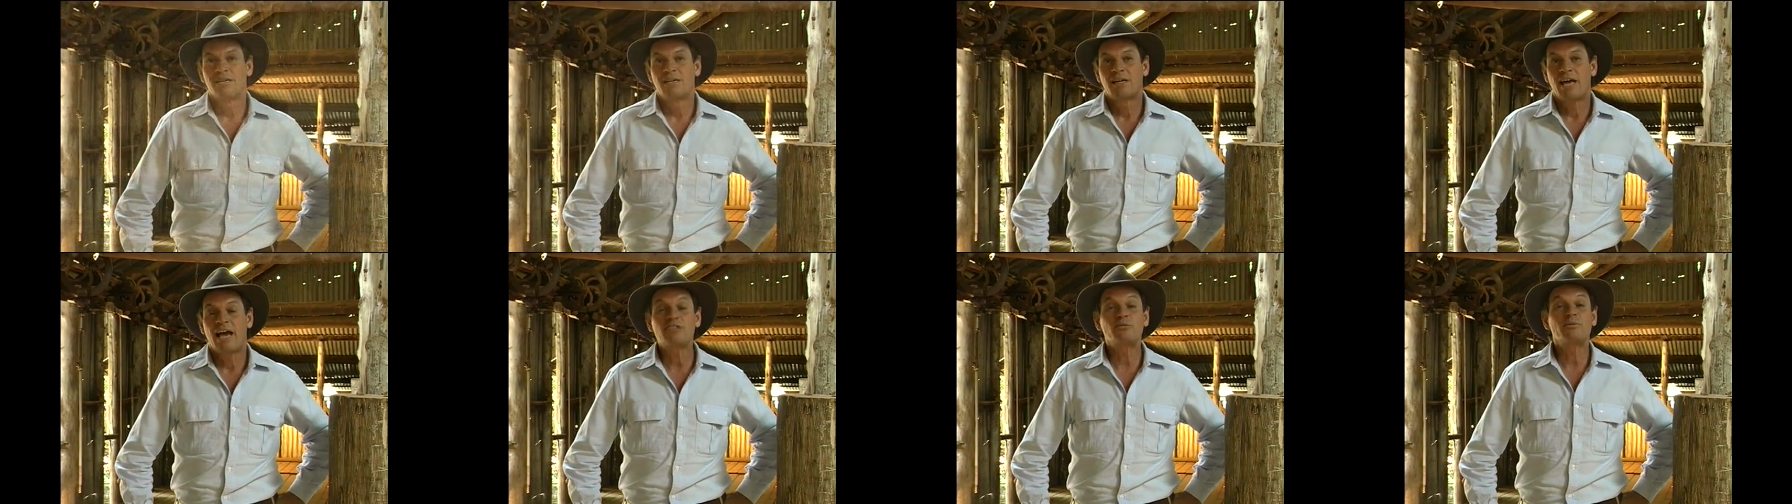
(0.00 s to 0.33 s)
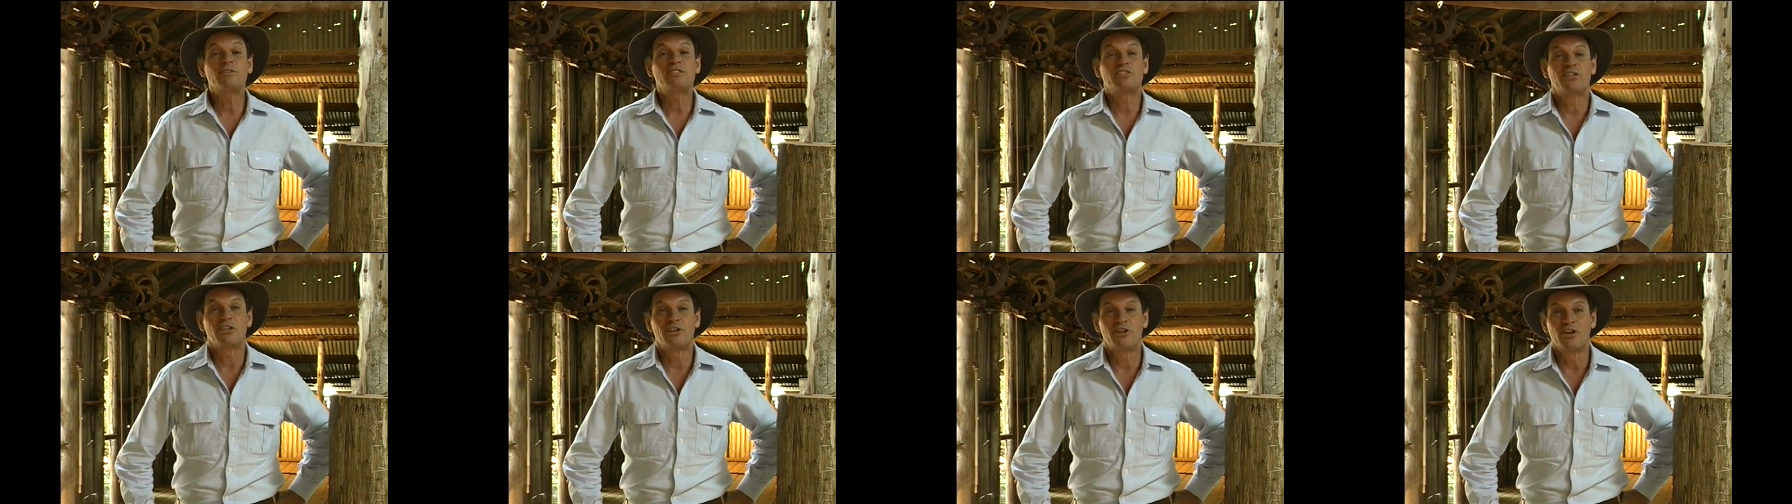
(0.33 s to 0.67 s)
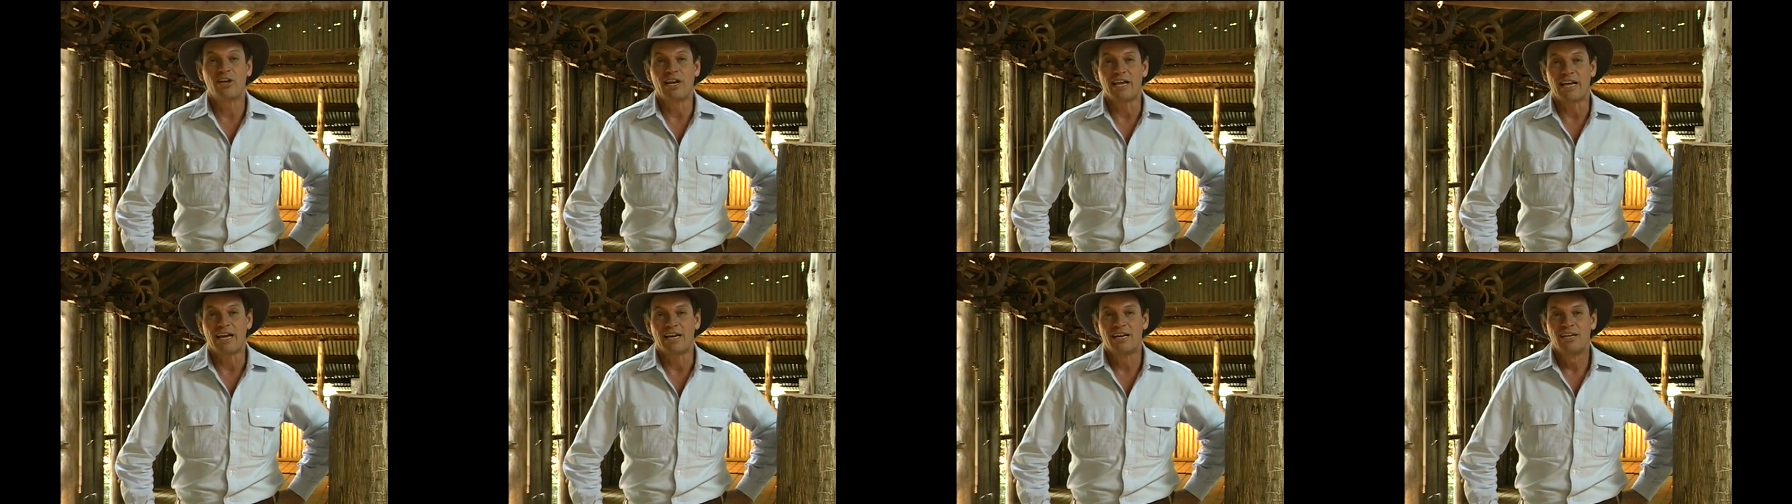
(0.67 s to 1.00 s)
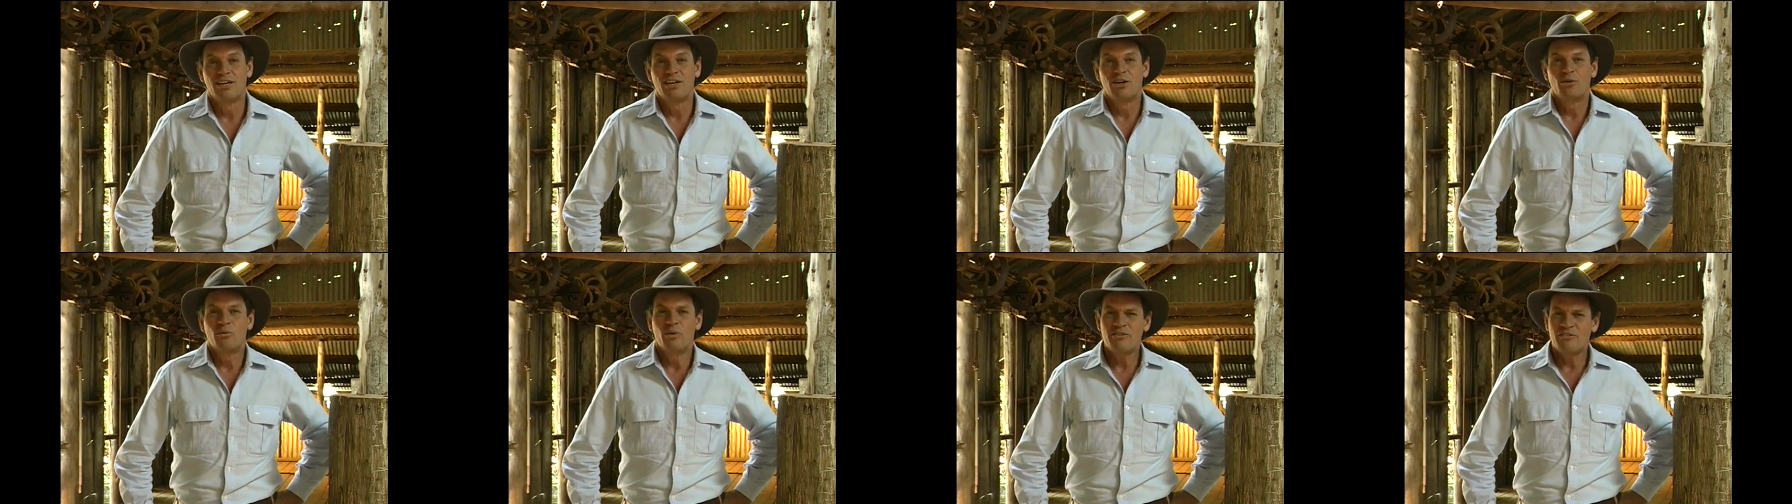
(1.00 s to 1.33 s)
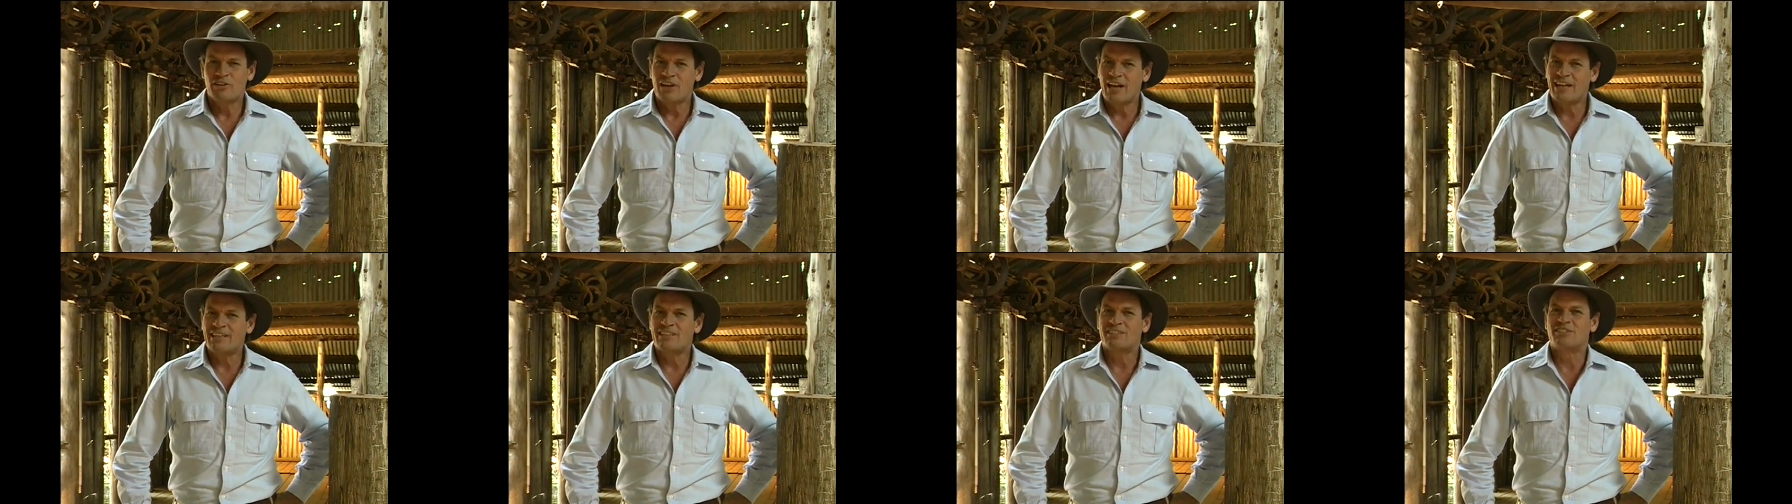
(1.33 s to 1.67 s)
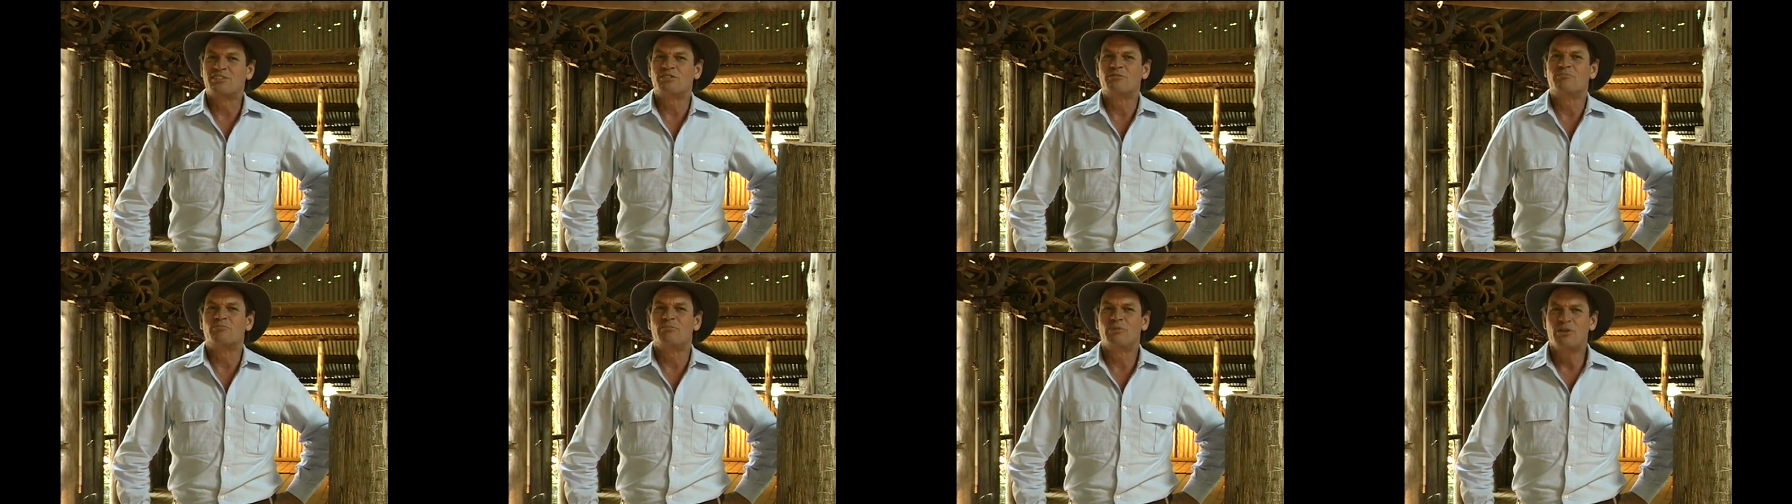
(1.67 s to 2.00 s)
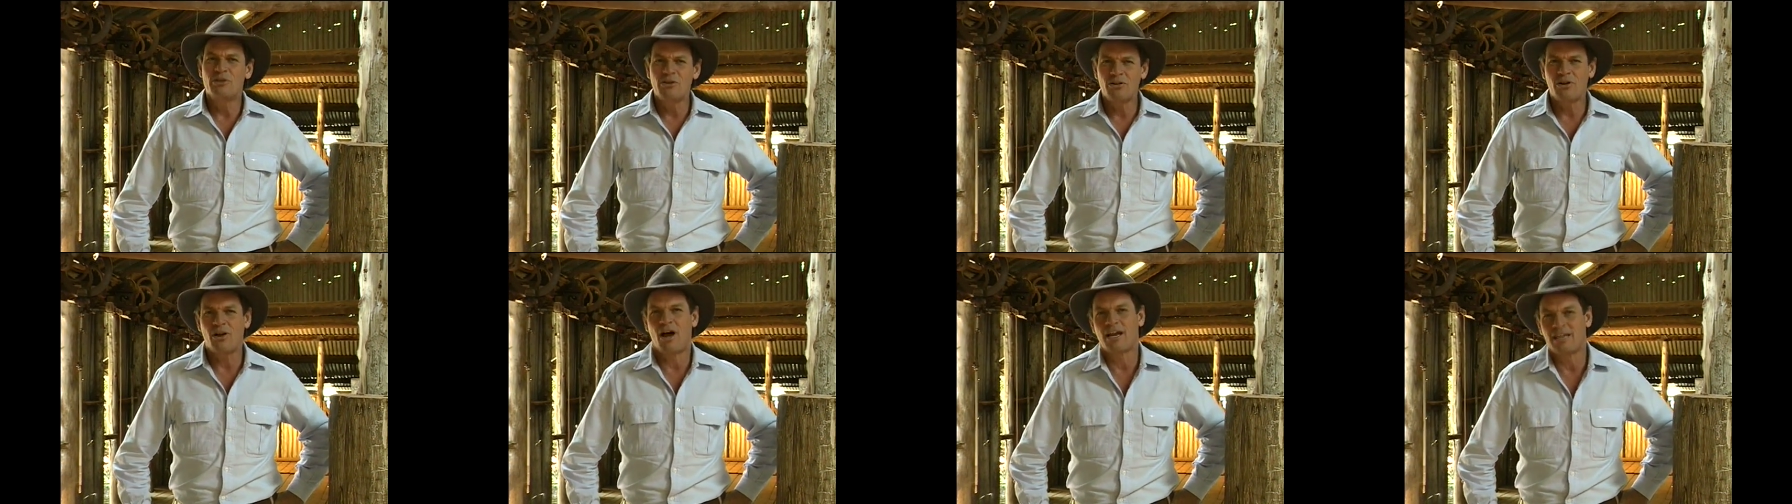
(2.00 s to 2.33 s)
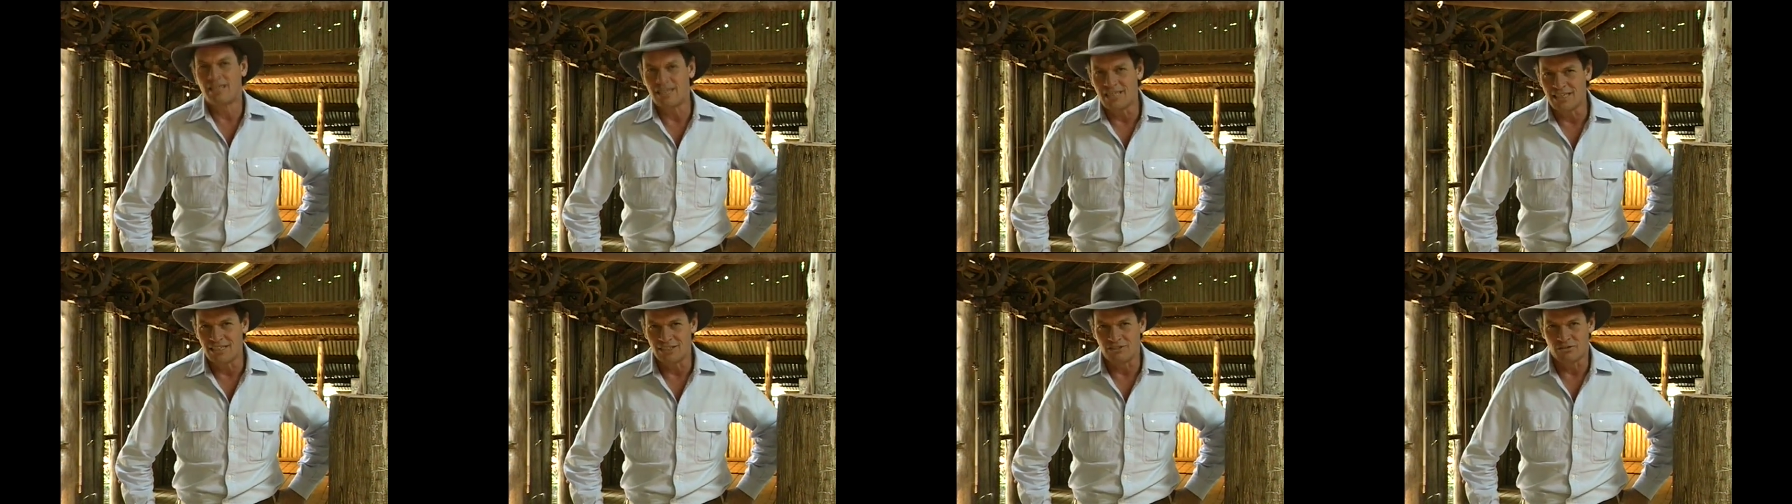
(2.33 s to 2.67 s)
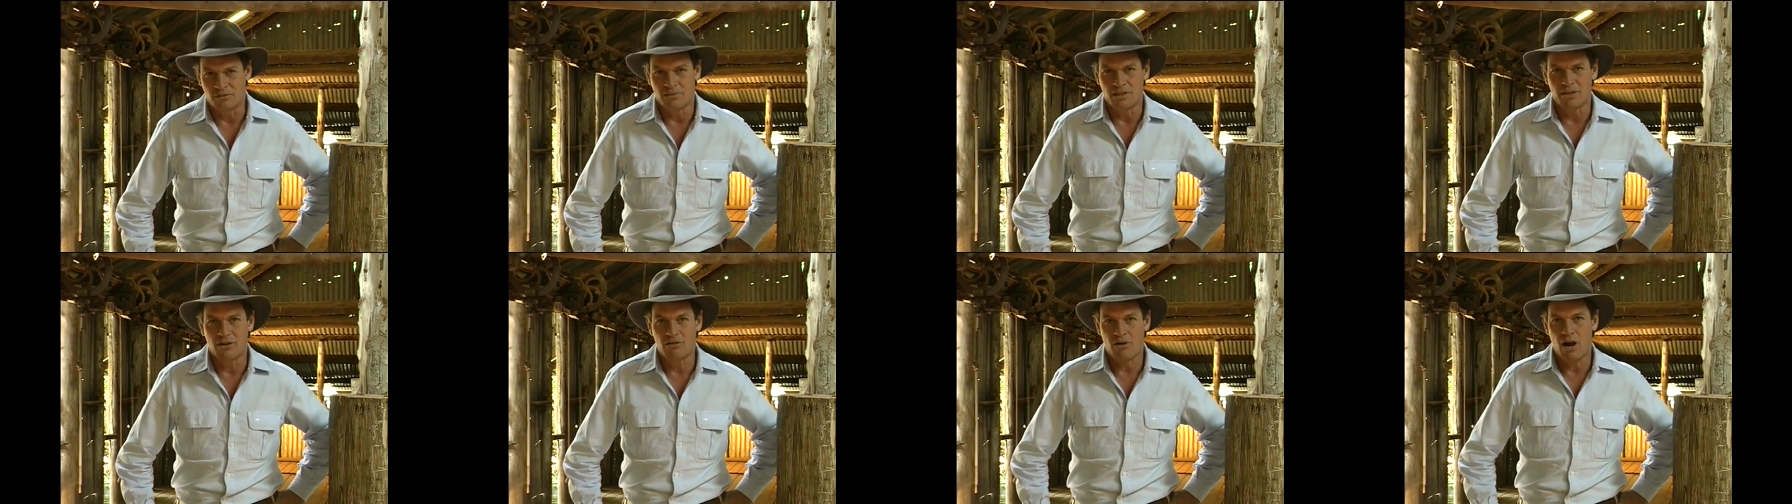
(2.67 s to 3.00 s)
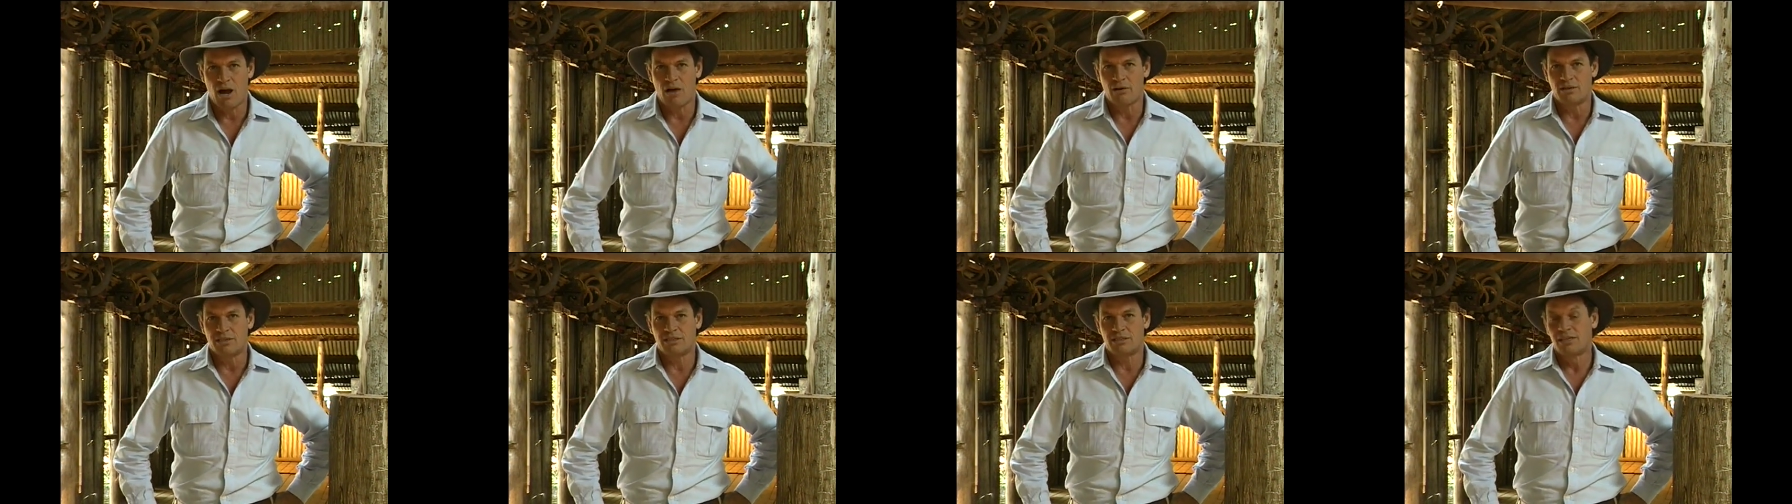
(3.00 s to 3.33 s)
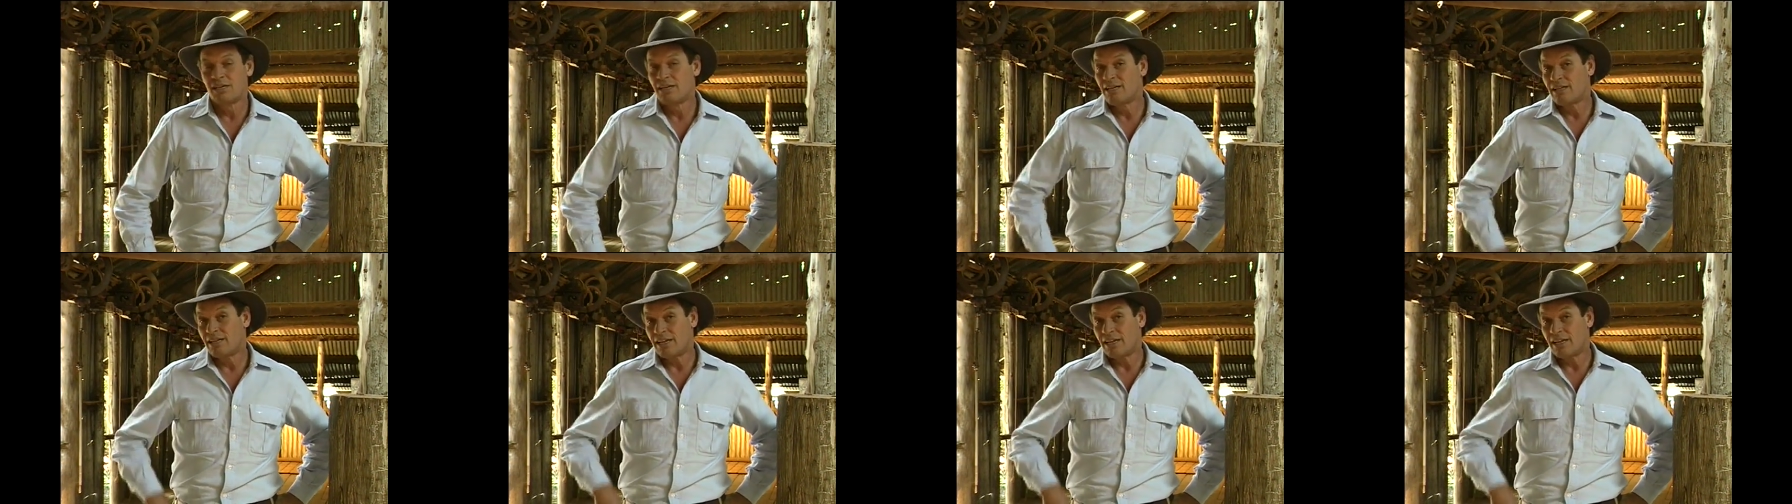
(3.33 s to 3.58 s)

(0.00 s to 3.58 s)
As we said earlier, we've collected some beaut ideas from the growers